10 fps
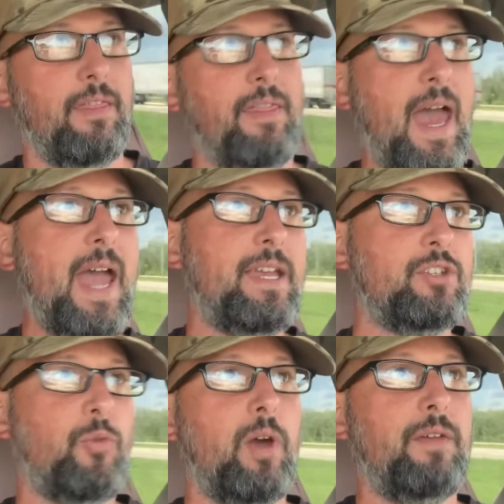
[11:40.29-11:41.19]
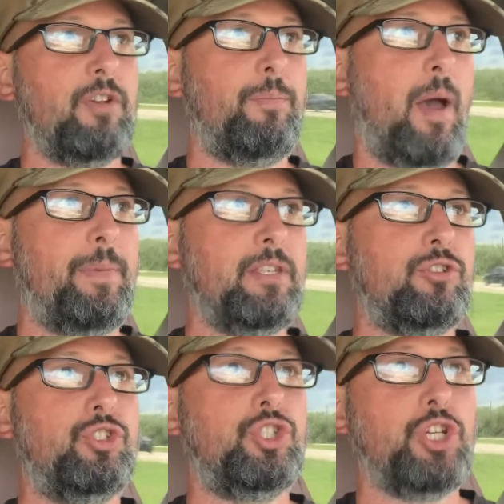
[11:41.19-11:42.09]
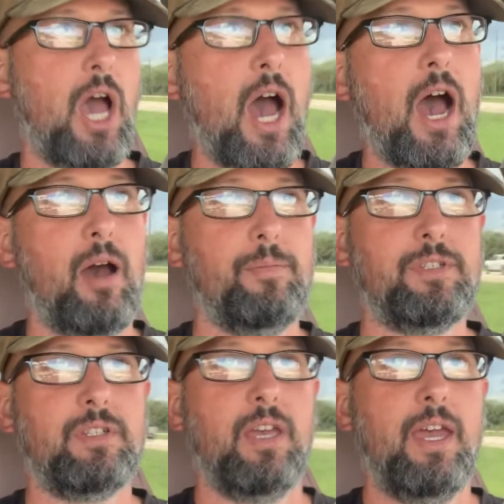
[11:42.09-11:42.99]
That is one of your puppy's jobs.